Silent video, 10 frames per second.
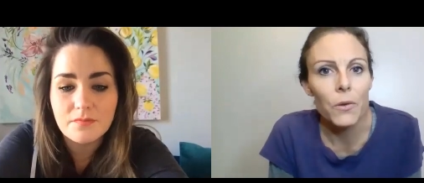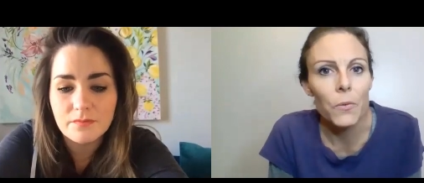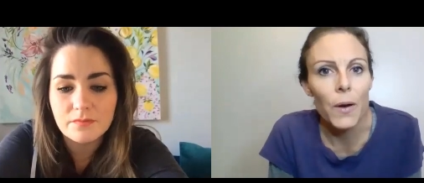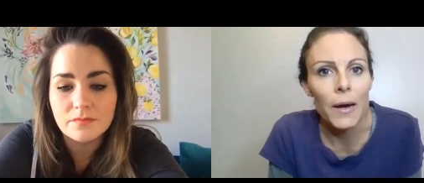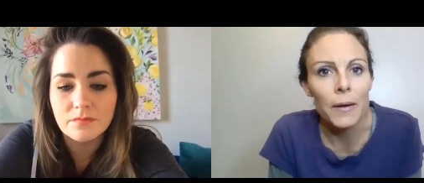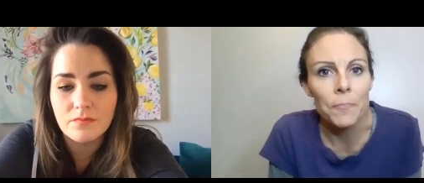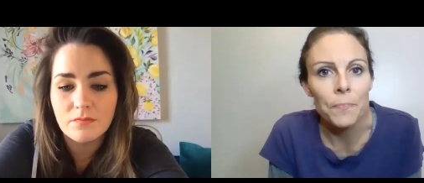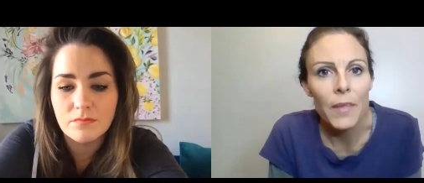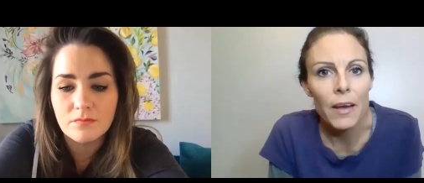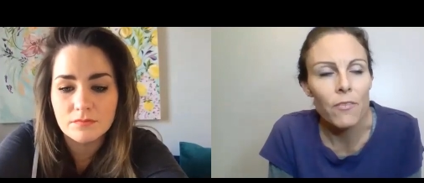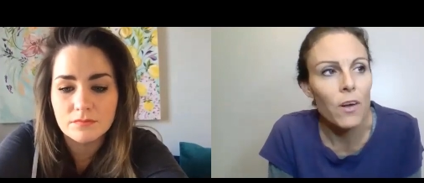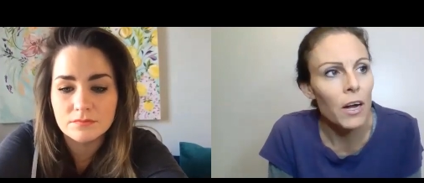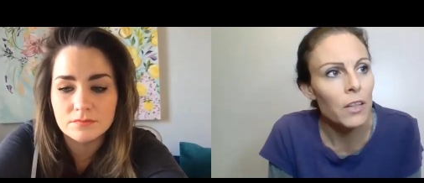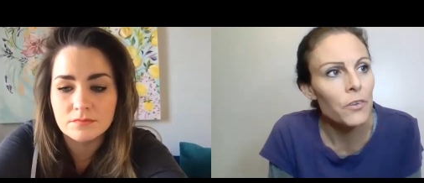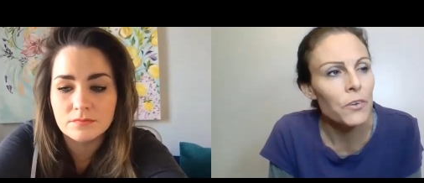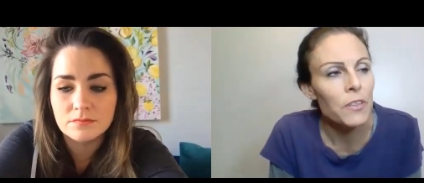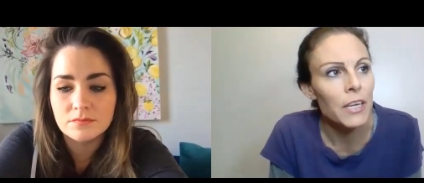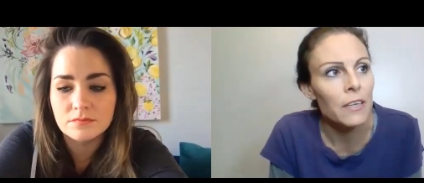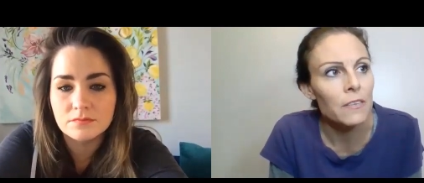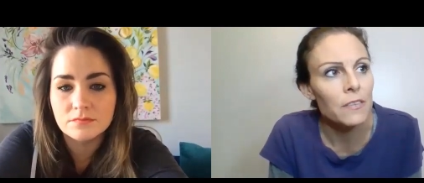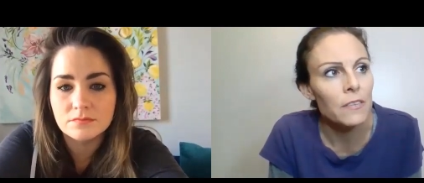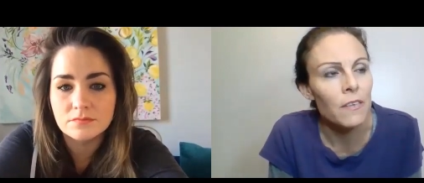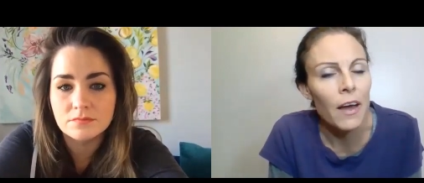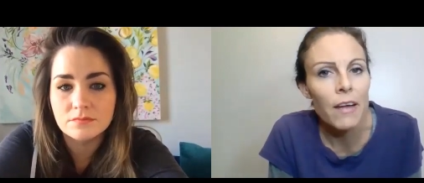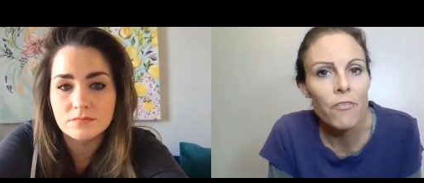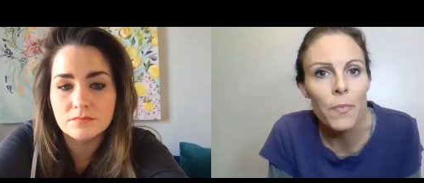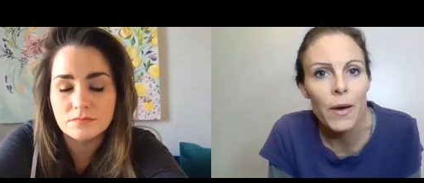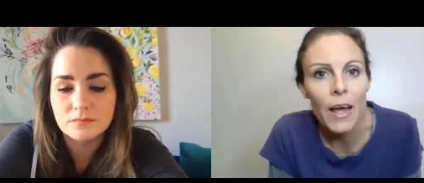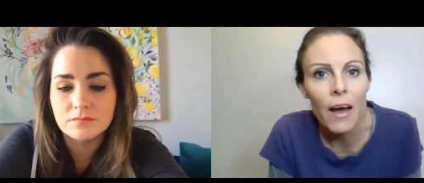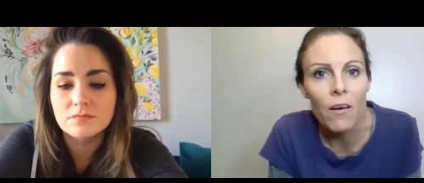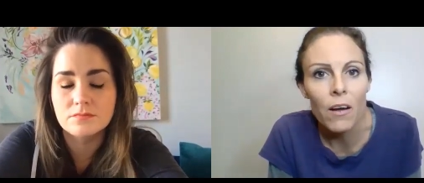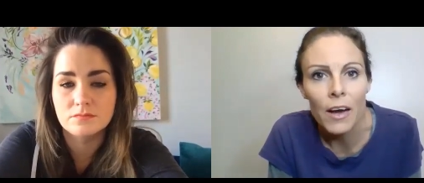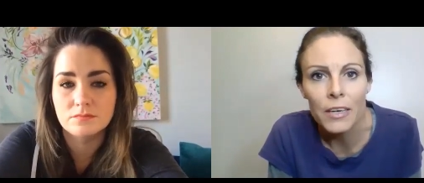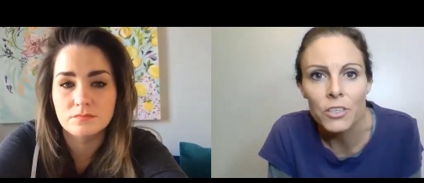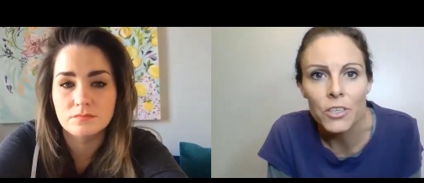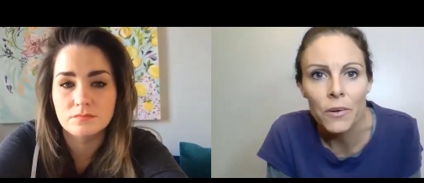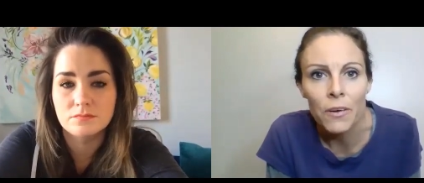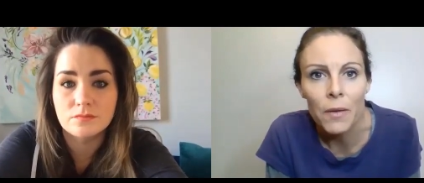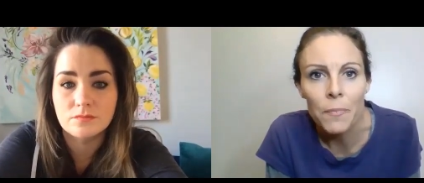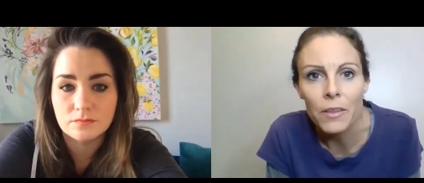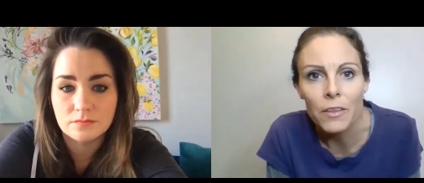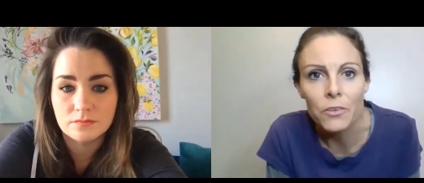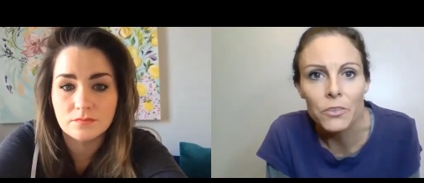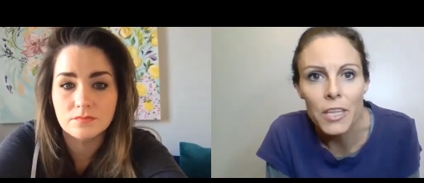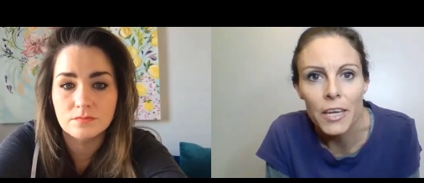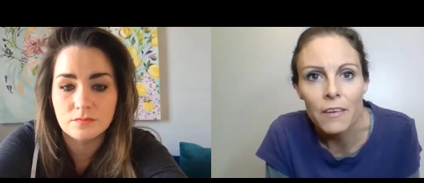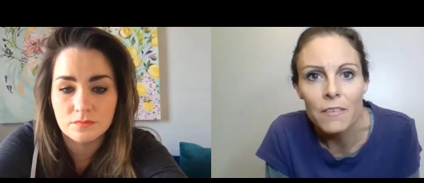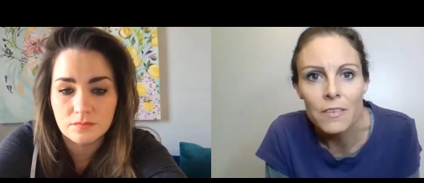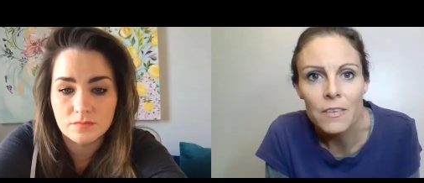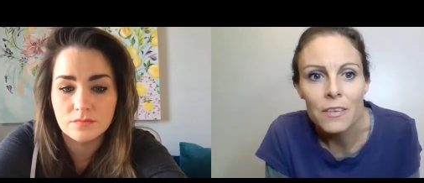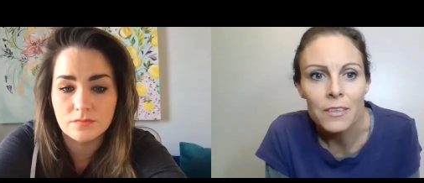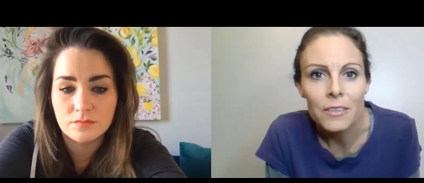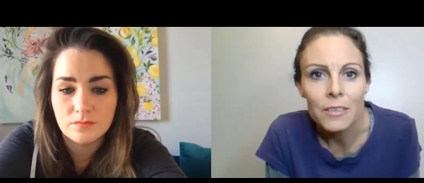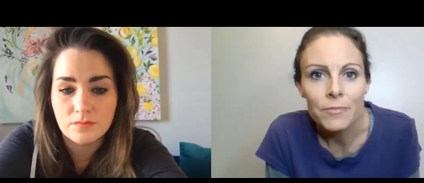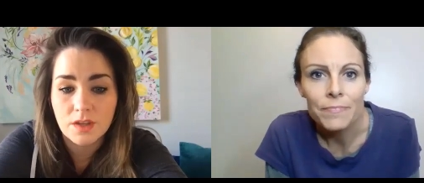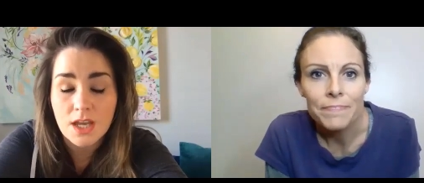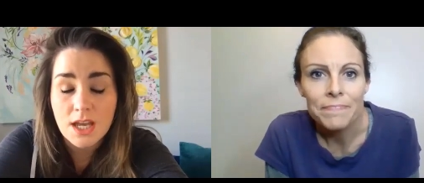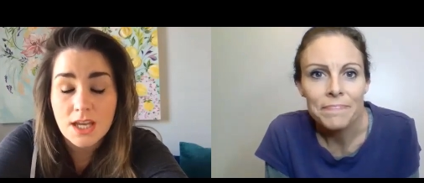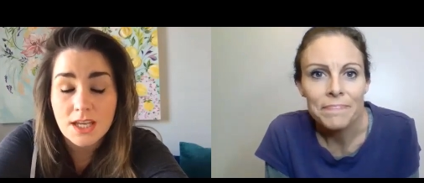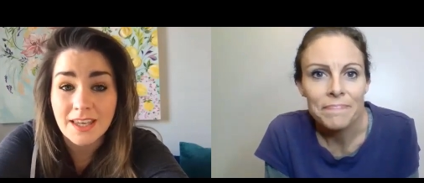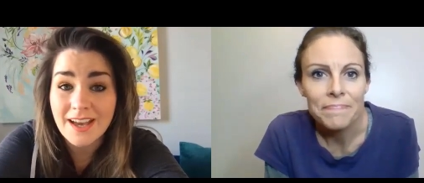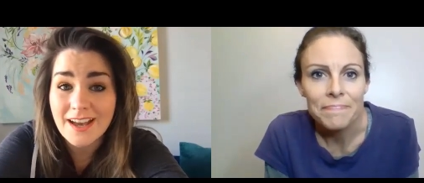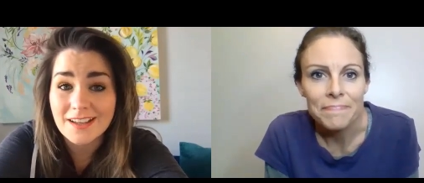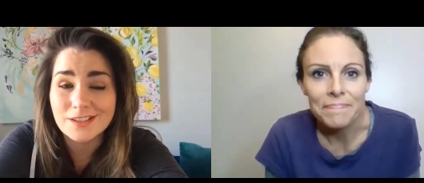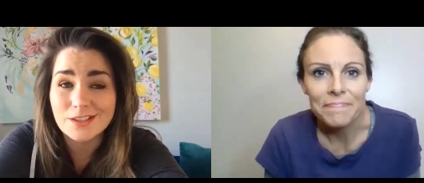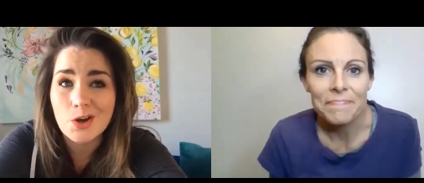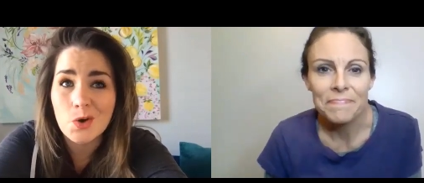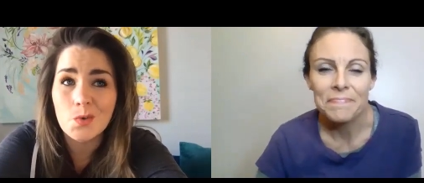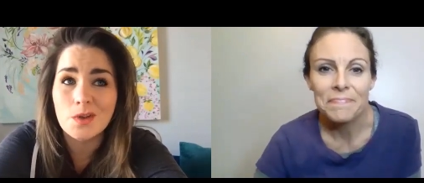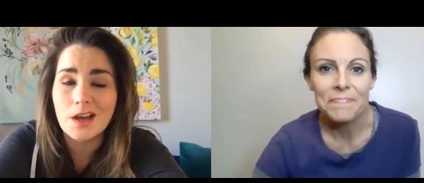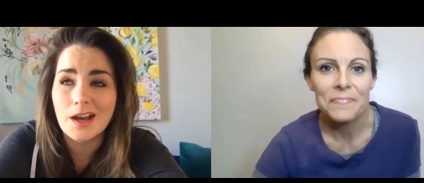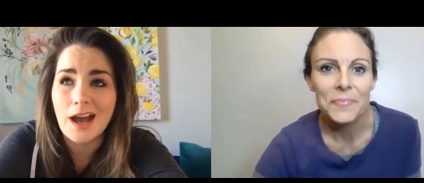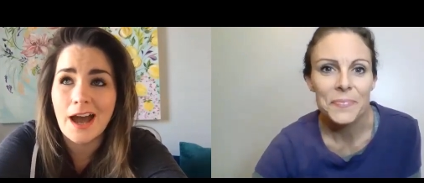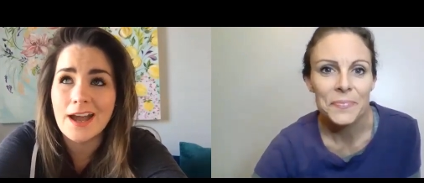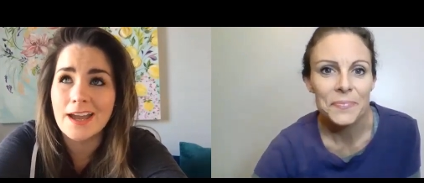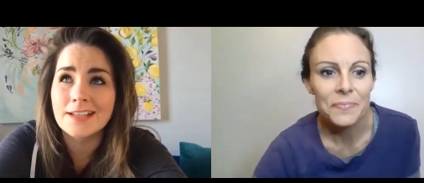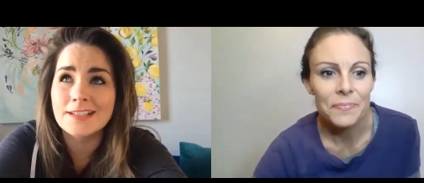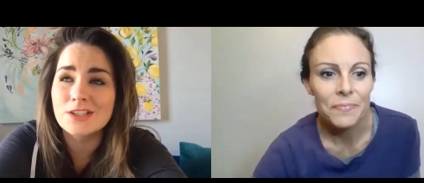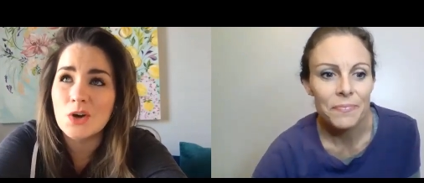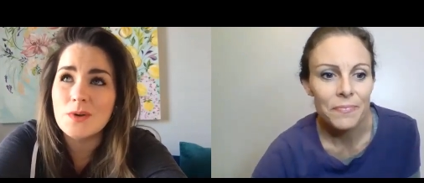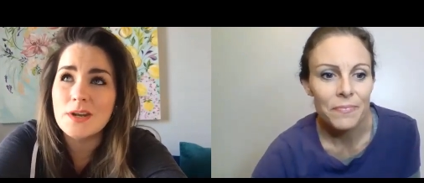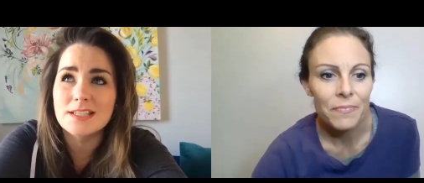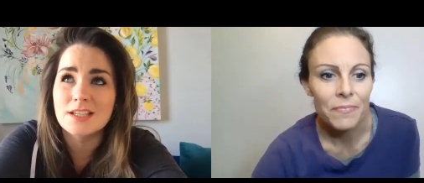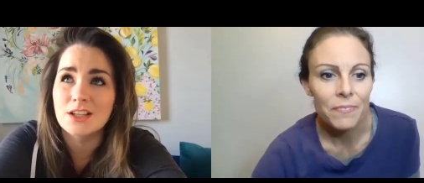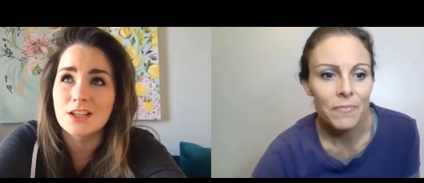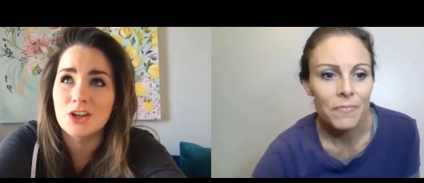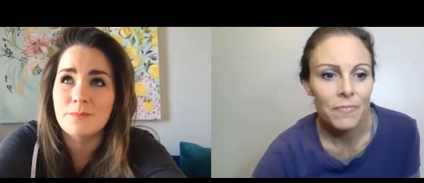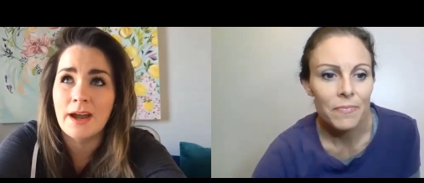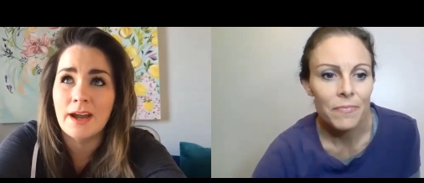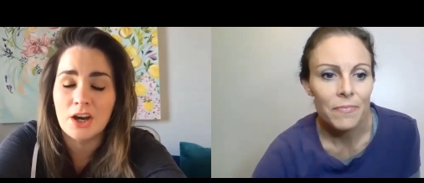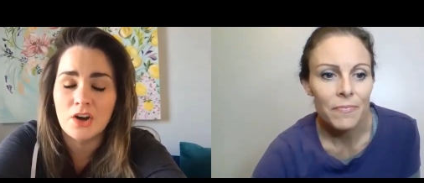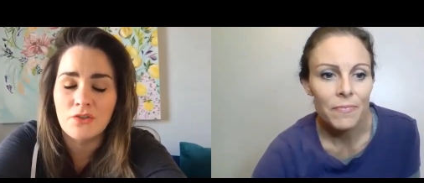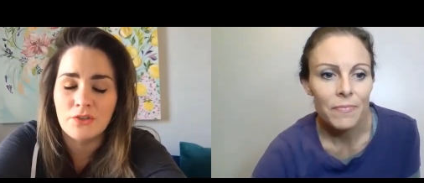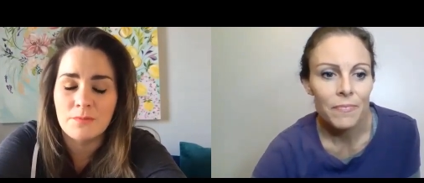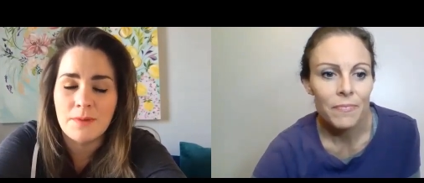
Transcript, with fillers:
Speaker 1: you um, have gone through things in life, but how God has shown up in those things?
Speaker 2: Yeah. So, it's so neat to look back over my